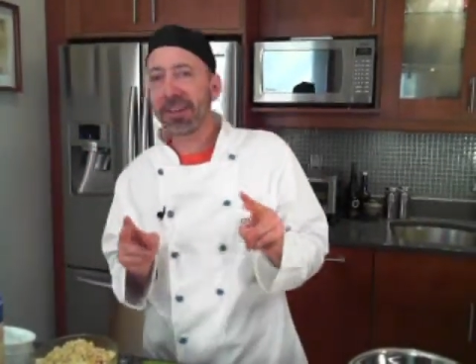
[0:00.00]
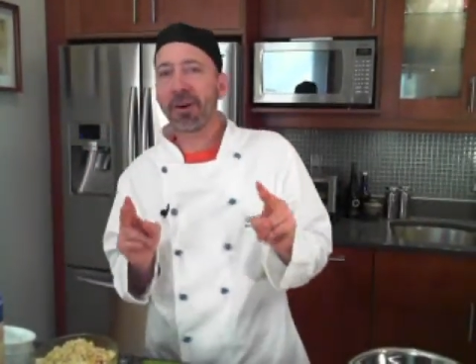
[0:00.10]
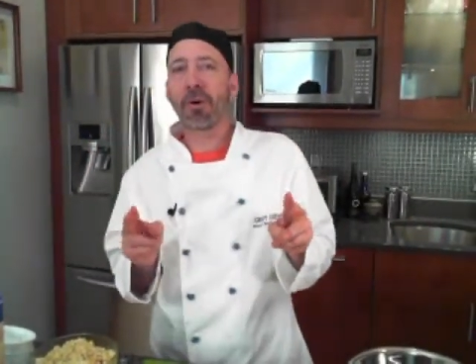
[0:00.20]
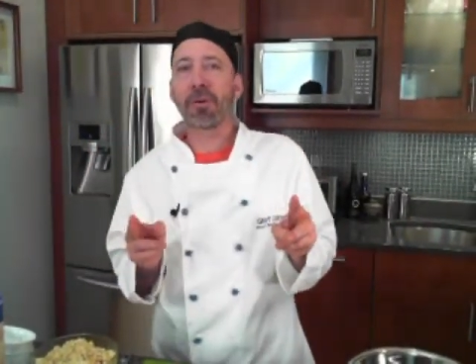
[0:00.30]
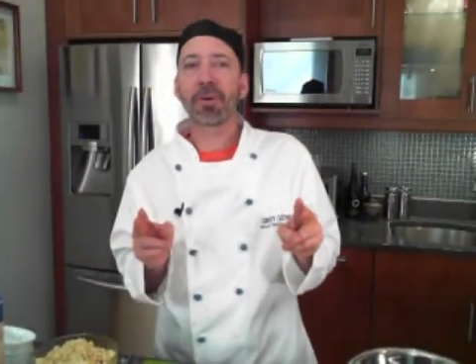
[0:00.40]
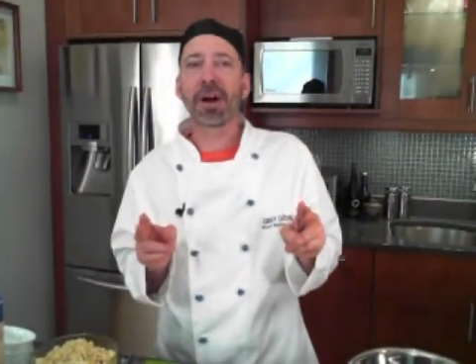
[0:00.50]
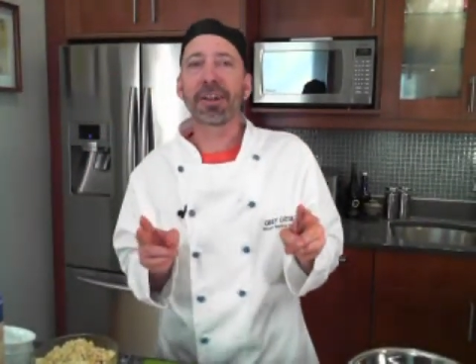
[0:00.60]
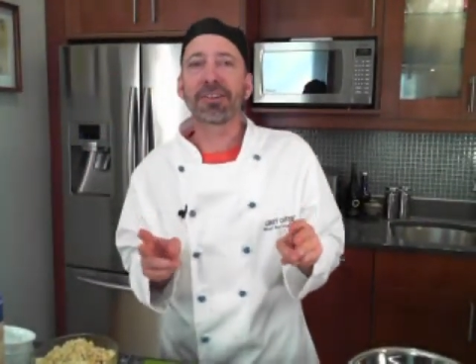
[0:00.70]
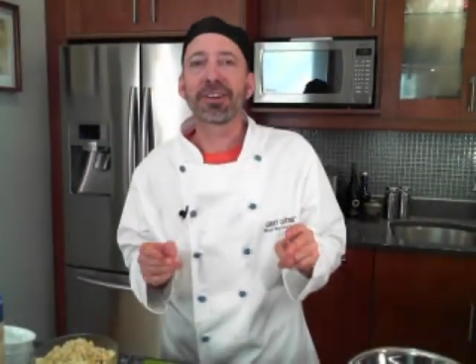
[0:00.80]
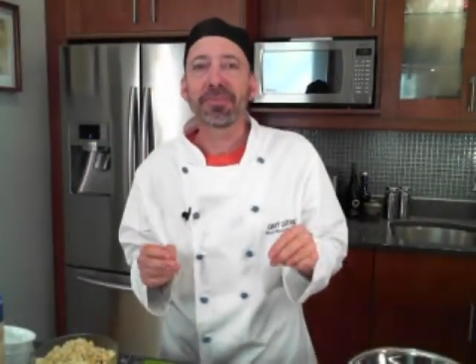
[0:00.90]
in the whole
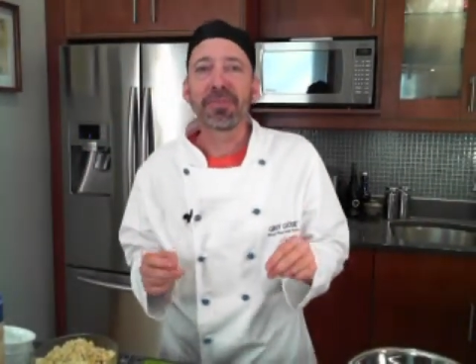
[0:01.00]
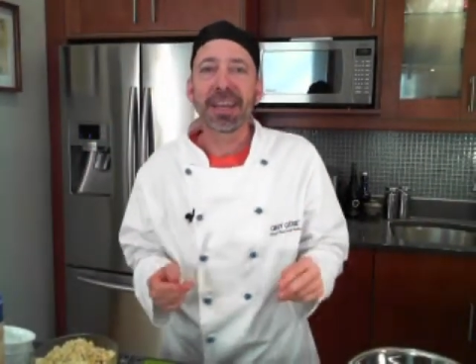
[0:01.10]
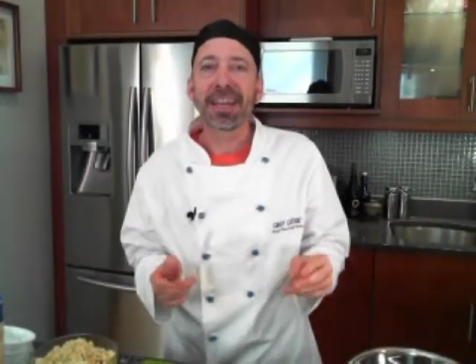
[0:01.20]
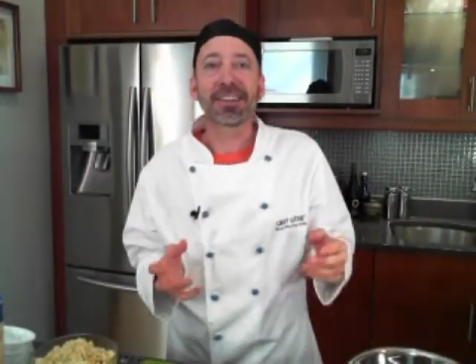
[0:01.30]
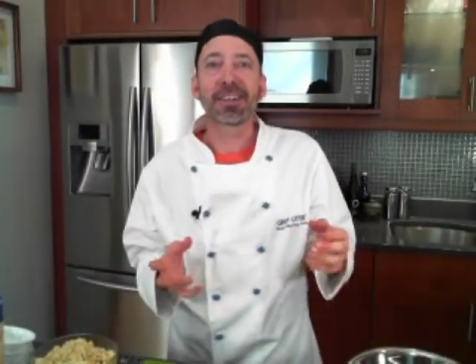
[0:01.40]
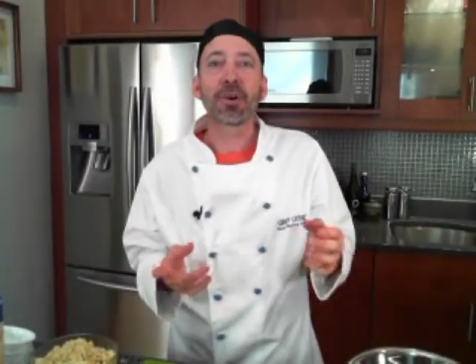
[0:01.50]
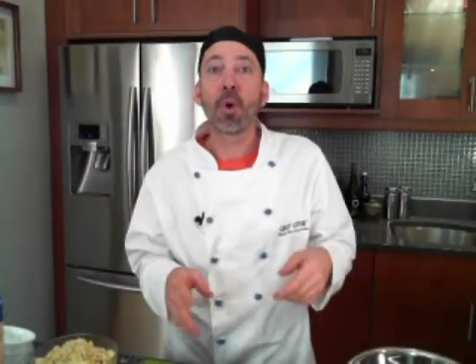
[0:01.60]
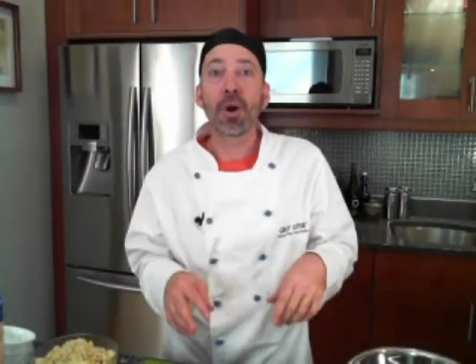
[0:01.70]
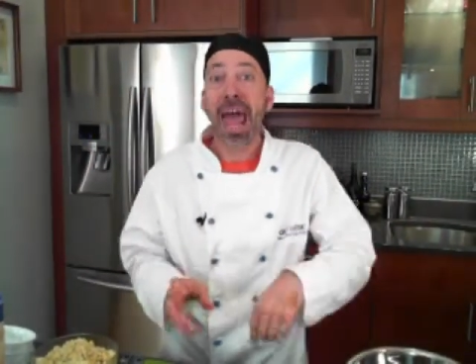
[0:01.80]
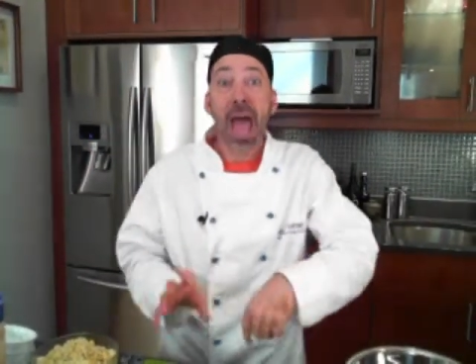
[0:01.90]
process, is the
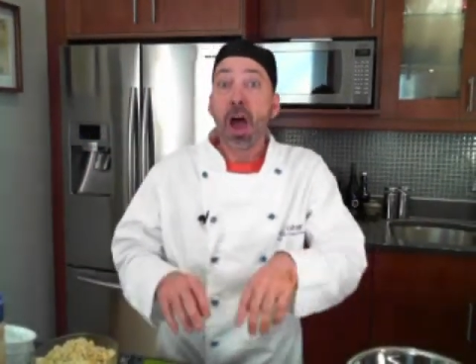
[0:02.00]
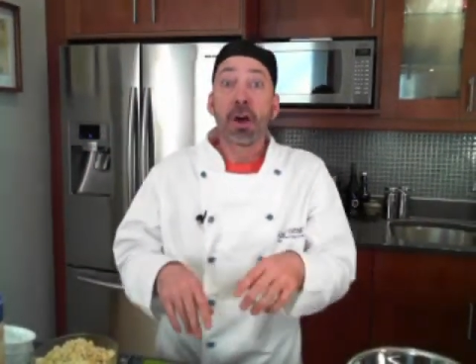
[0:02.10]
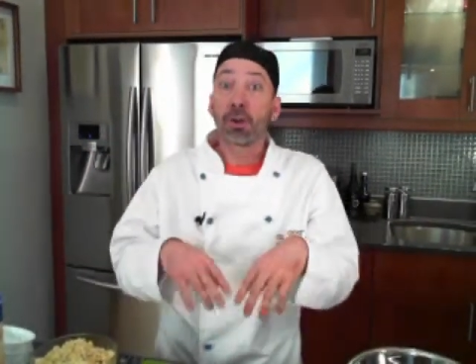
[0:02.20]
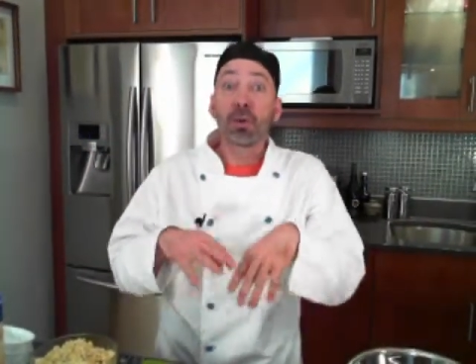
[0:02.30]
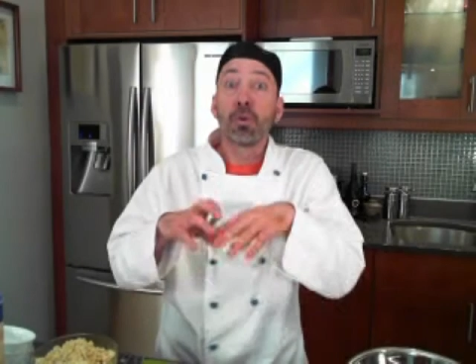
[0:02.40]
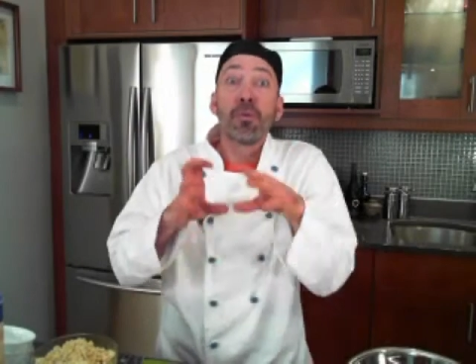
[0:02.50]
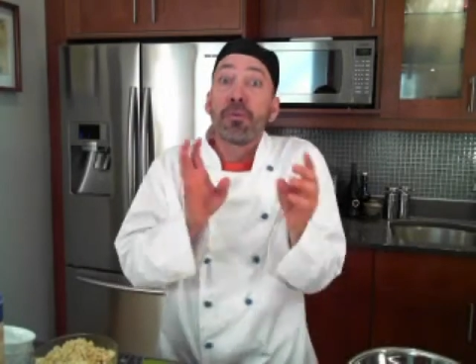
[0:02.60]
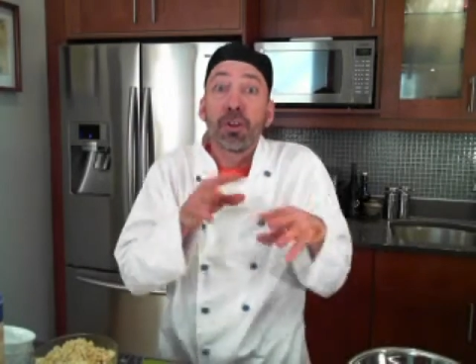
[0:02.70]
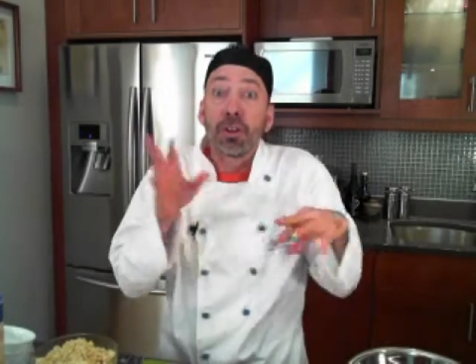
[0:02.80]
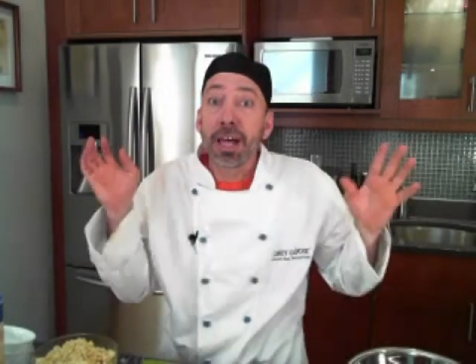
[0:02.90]
corn
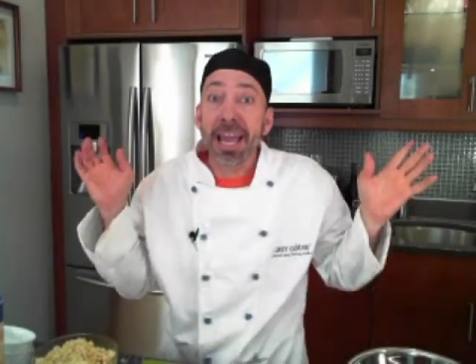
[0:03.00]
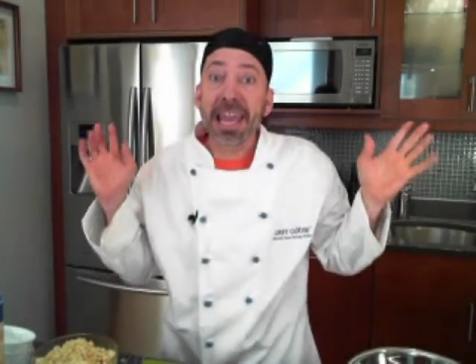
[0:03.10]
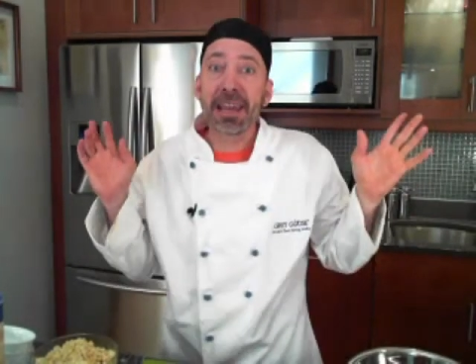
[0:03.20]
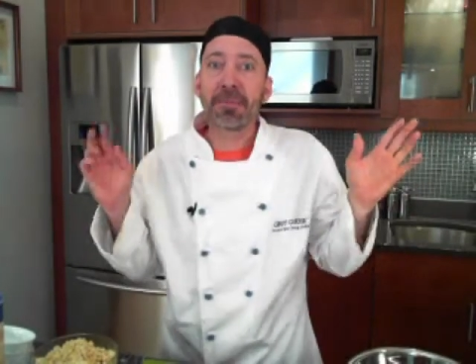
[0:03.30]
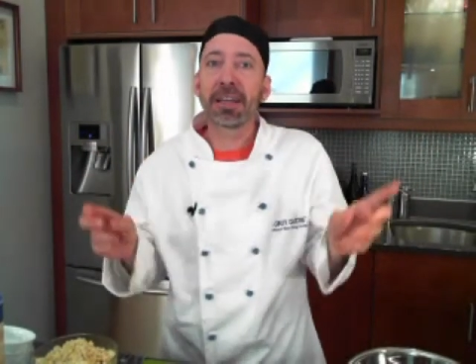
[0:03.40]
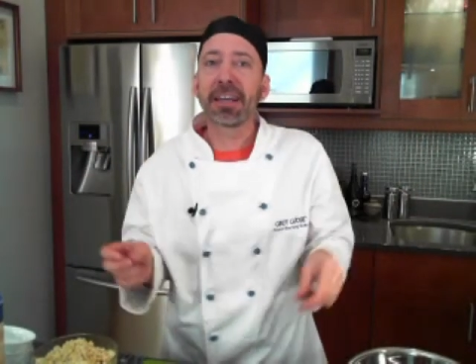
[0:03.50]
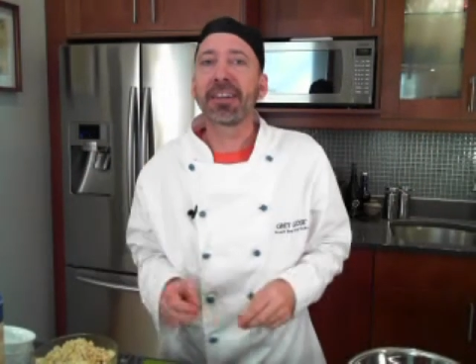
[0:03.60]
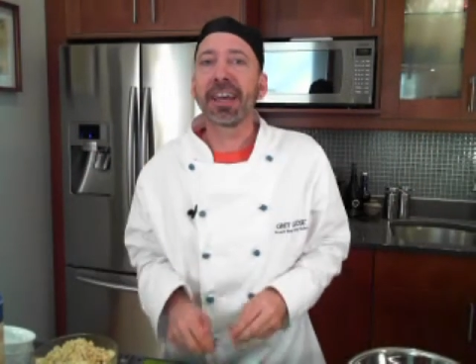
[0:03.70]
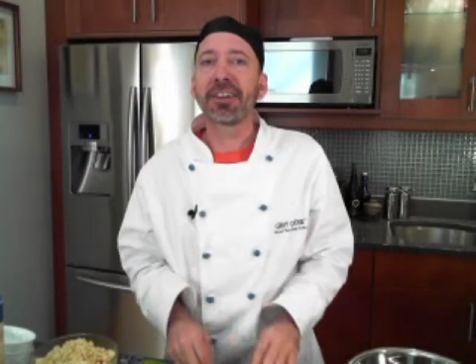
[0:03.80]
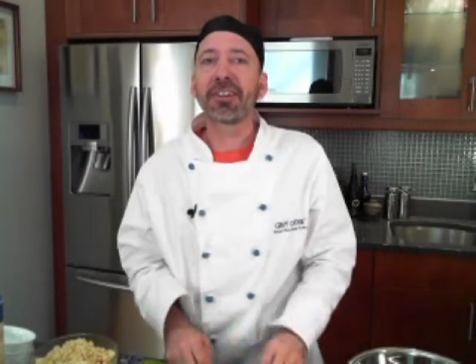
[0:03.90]
souffle,
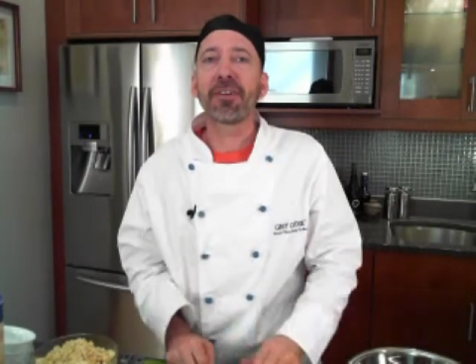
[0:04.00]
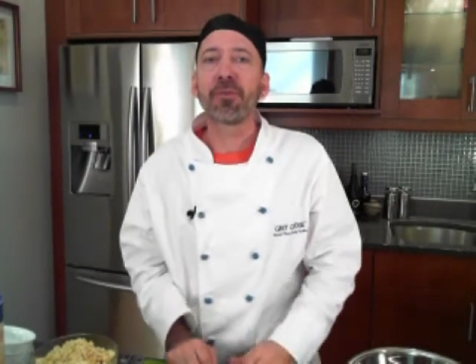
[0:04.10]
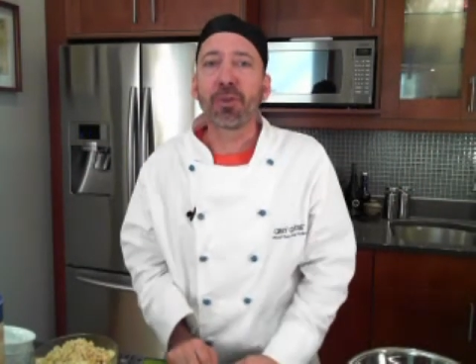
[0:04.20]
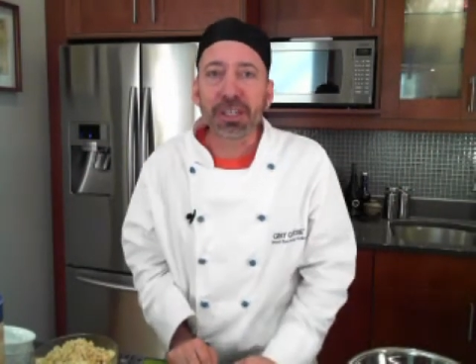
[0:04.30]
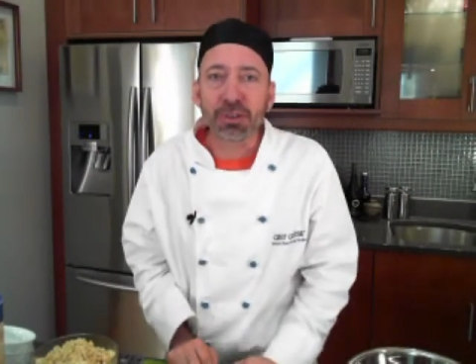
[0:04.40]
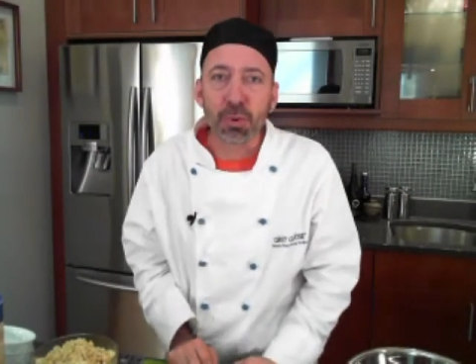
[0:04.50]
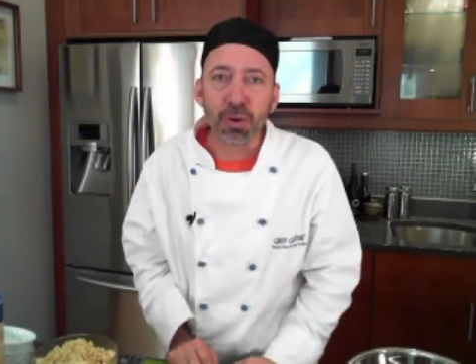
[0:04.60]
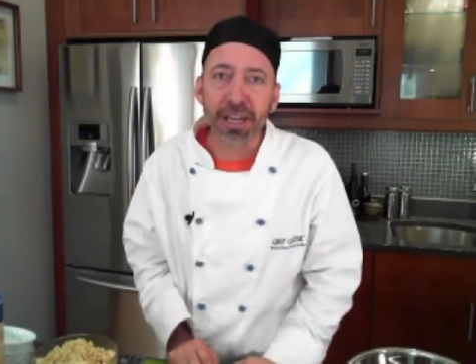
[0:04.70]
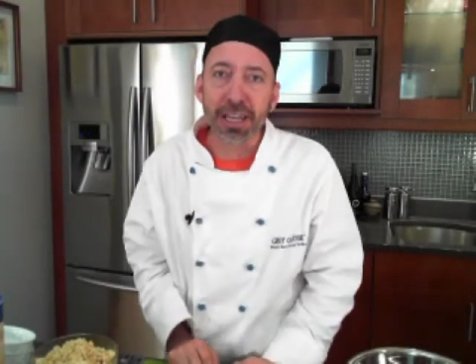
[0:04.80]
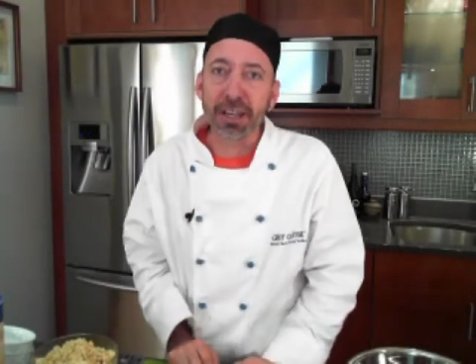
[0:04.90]
because it has that French
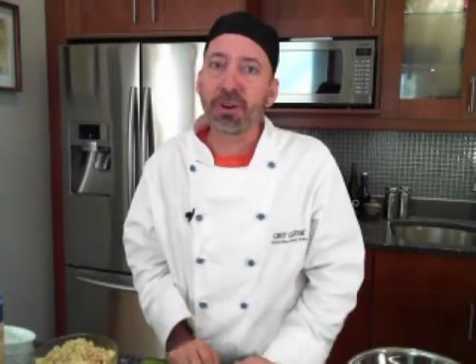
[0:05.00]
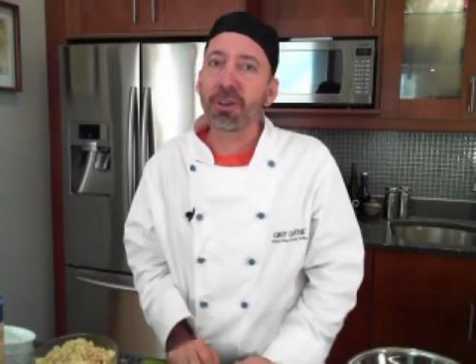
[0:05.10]
word in it.